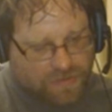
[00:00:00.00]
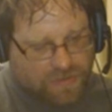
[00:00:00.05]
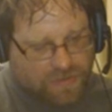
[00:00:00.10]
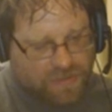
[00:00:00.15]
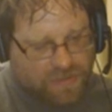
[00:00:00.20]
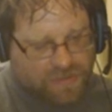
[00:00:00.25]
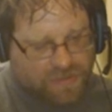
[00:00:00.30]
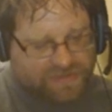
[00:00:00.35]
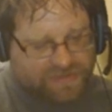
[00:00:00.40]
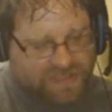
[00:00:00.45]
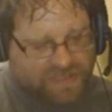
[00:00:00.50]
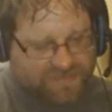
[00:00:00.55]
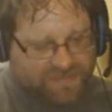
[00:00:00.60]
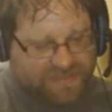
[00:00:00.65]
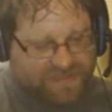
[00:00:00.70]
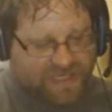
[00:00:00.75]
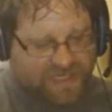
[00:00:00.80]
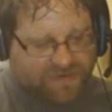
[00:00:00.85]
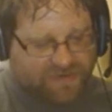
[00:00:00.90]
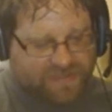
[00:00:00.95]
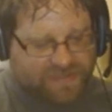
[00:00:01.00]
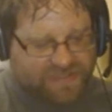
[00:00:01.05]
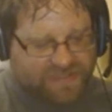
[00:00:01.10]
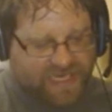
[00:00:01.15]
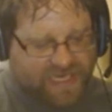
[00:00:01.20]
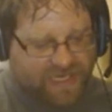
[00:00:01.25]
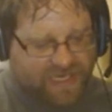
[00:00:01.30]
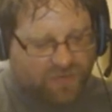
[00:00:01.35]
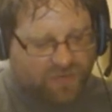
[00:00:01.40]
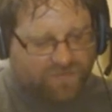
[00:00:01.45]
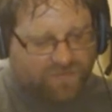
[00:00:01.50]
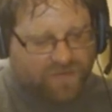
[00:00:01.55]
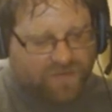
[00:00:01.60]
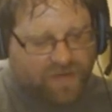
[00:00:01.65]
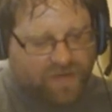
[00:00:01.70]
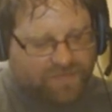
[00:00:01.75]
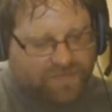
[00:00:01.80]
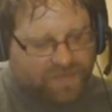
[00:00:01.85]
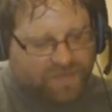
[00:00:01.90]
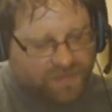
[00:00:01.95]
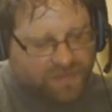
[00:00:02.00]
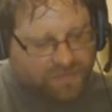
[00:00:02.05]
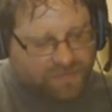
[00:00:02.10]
Some Secrets Echo Forever.